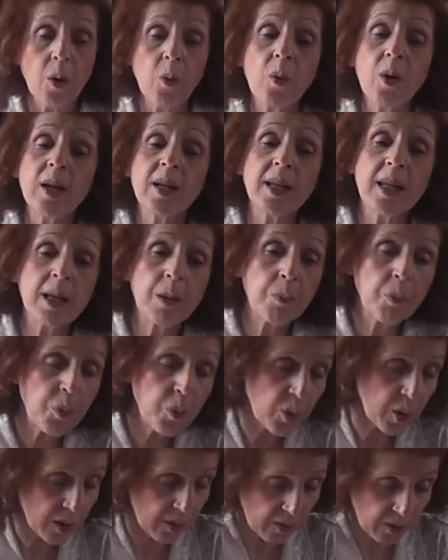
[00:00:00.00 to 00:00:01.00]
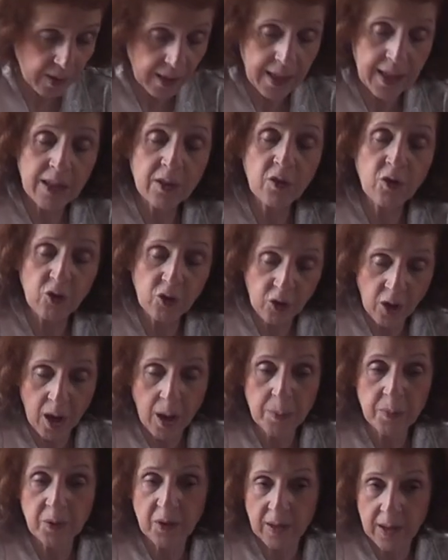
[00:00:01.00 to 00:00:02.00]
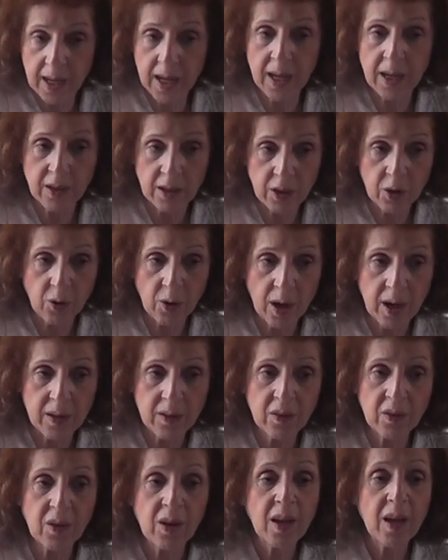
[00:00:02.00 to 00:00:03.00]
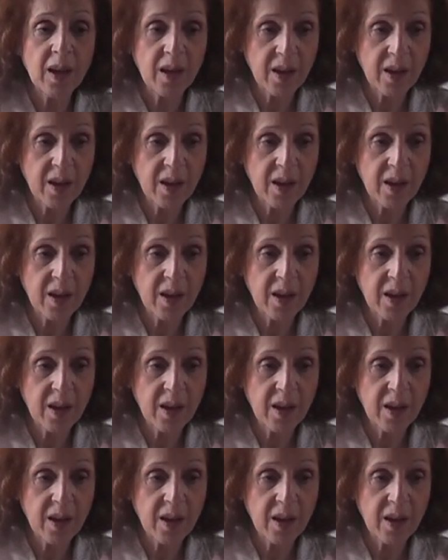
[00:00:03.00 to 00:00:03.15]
when he puts a stop to the Antichrist.